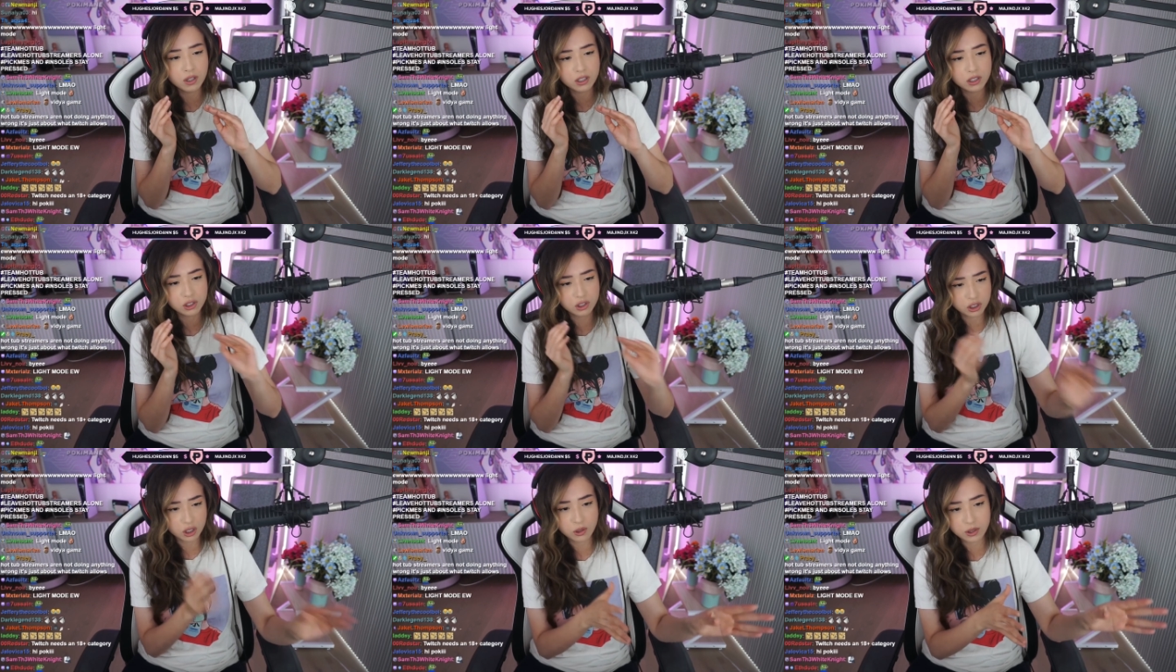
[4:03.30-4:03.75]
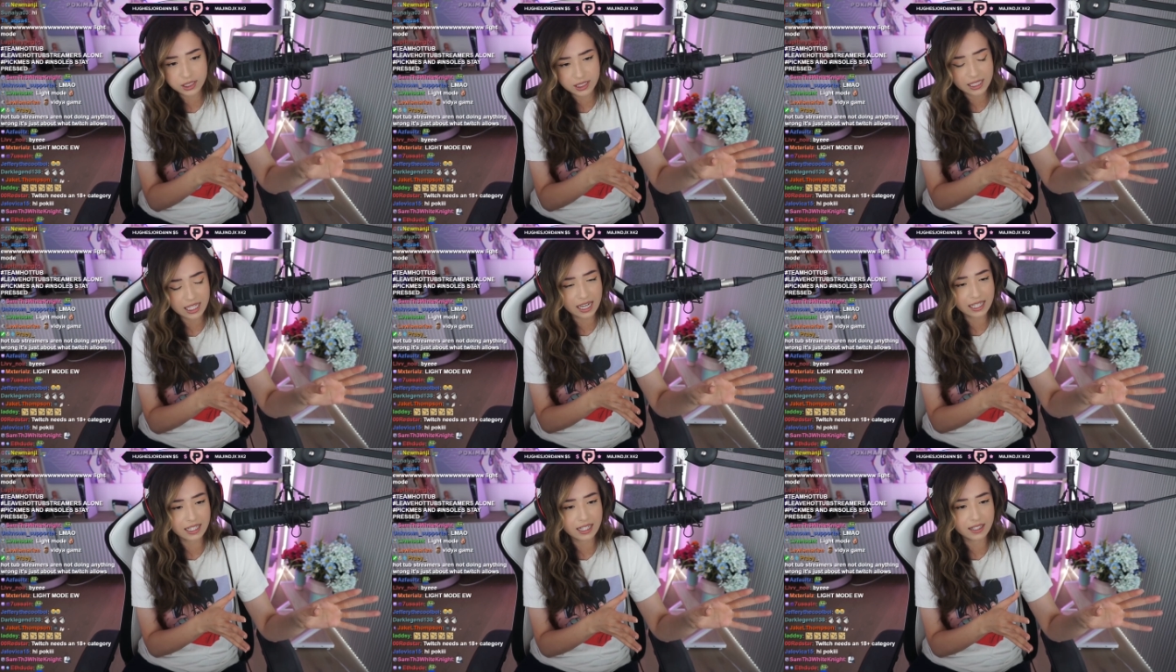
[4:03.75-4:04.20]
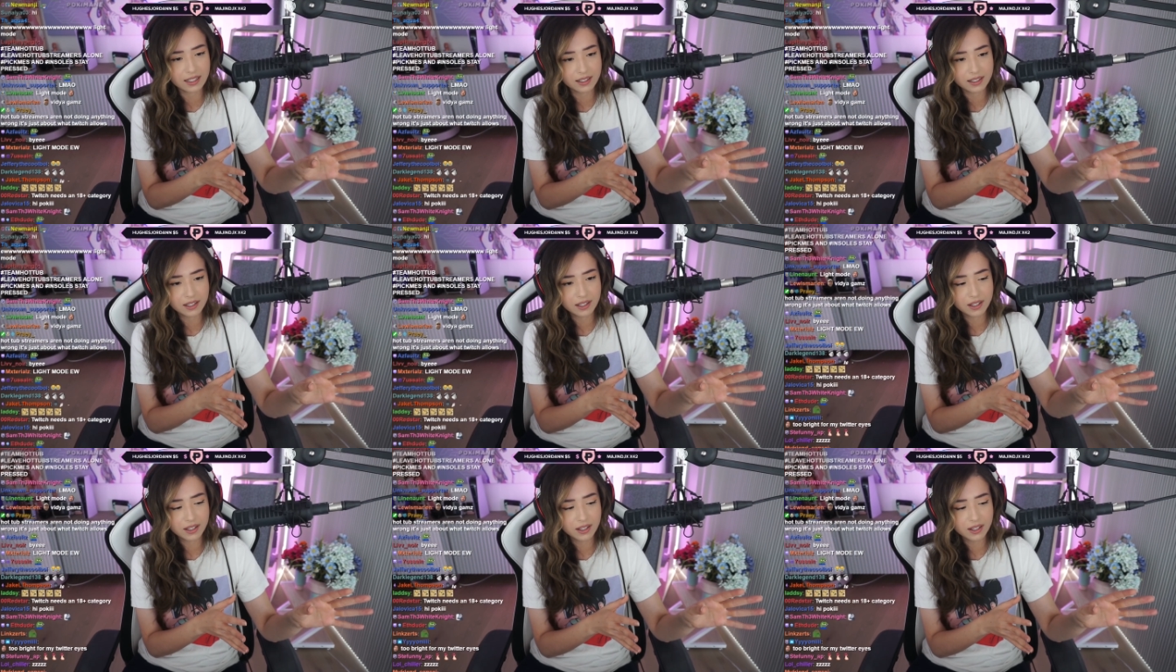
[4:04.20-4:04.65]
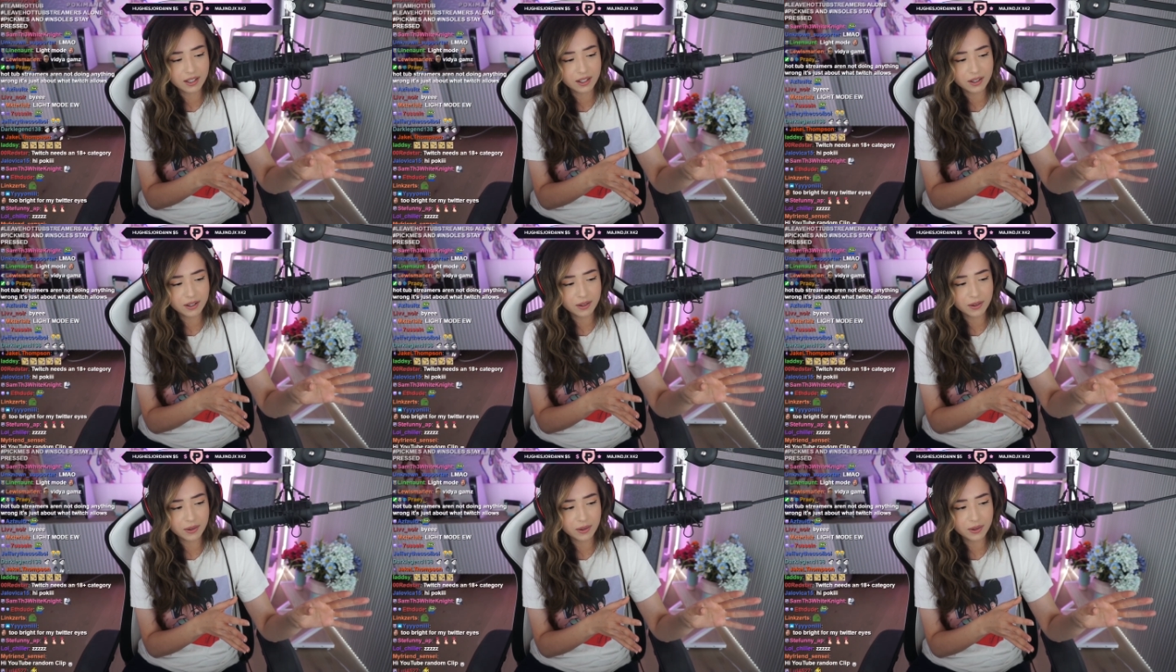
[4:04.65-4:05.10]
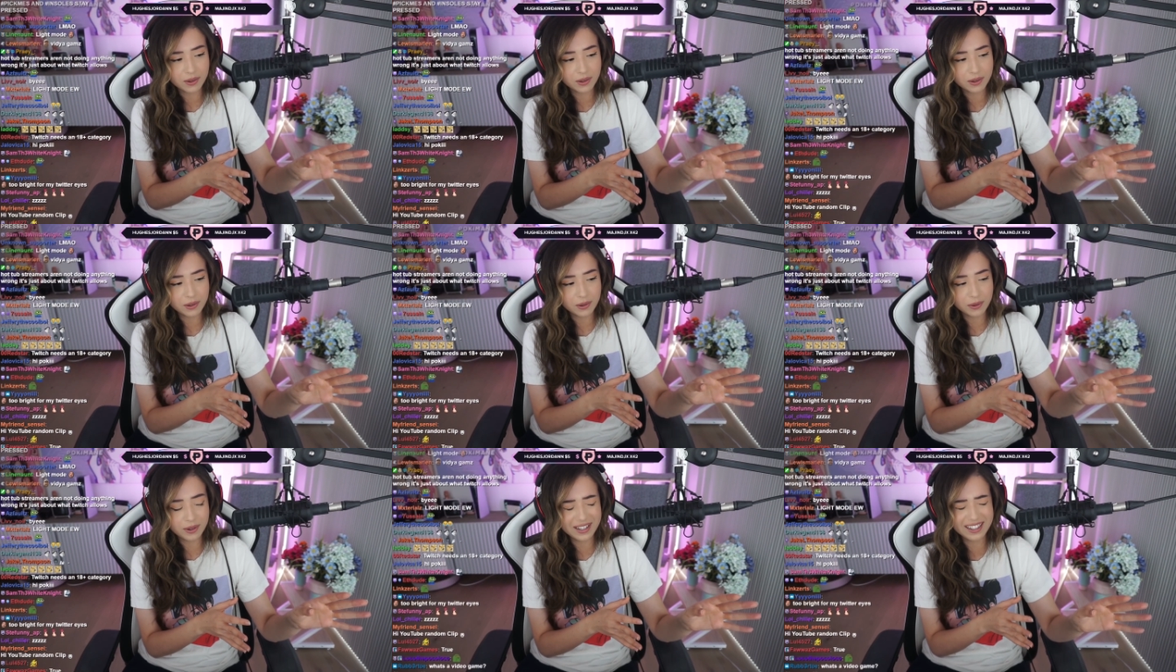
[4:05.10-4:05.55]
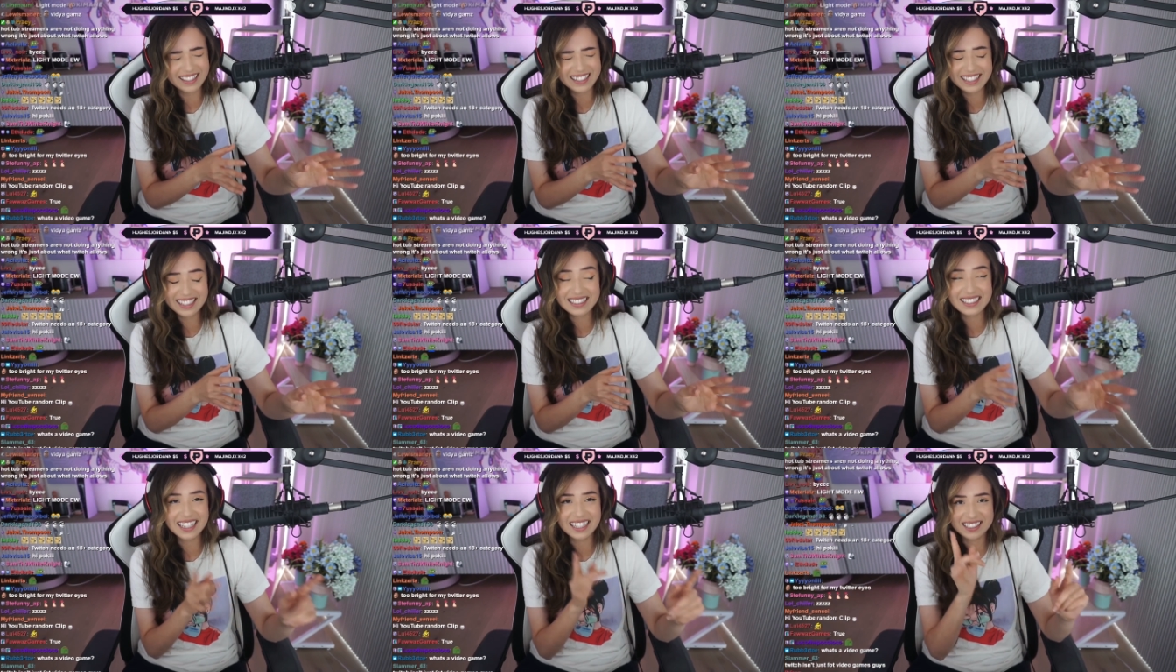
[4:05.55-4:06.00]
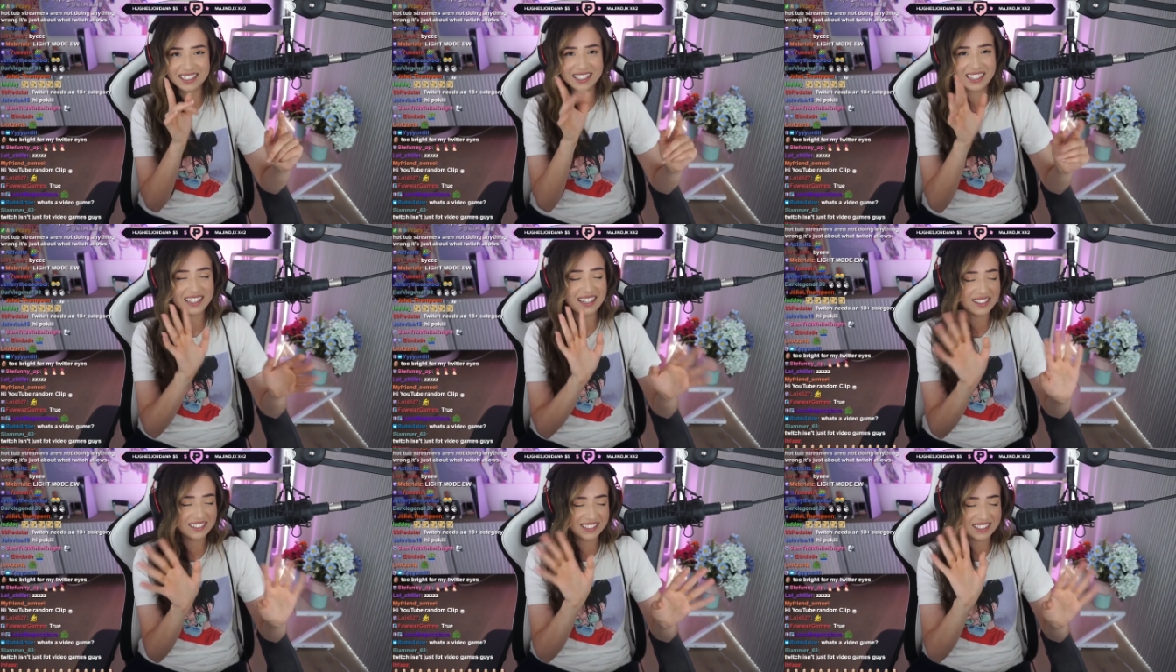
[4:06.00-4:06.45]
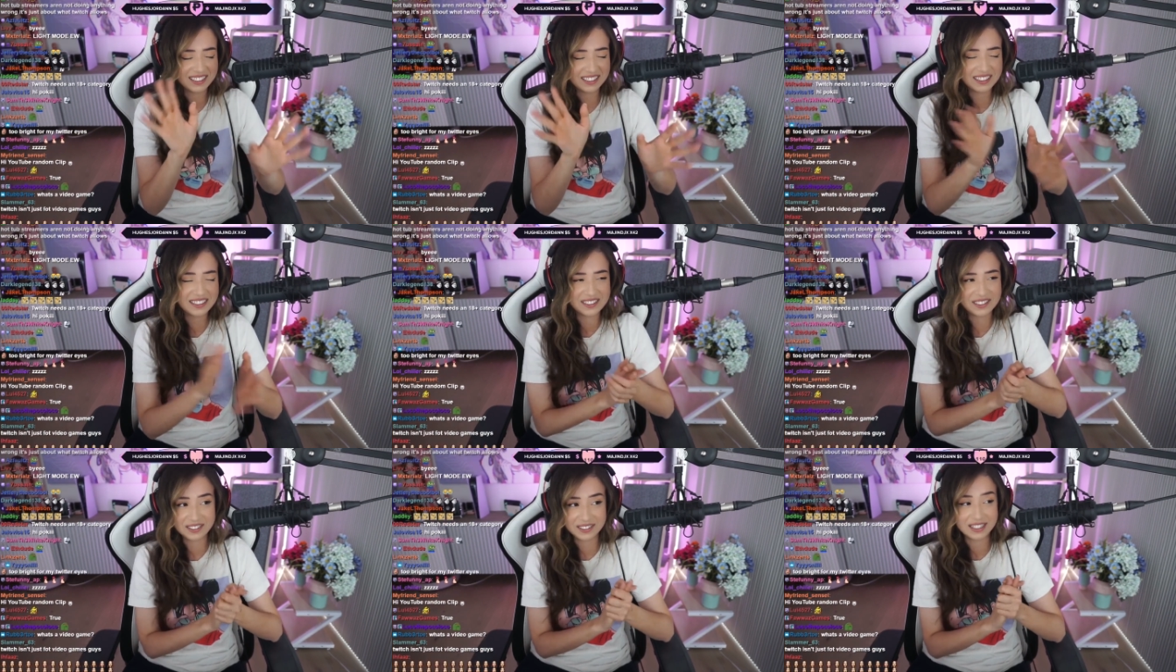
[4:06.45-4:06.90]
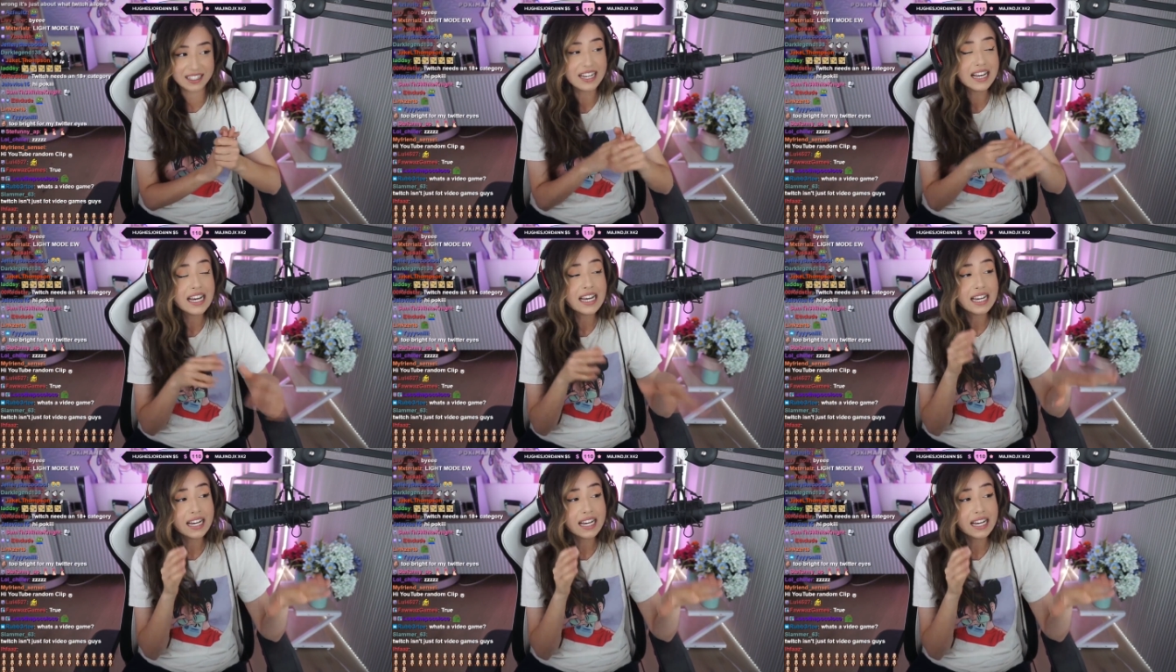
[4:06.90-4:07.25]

will associate it, it's actually, I'll tell you guys a story,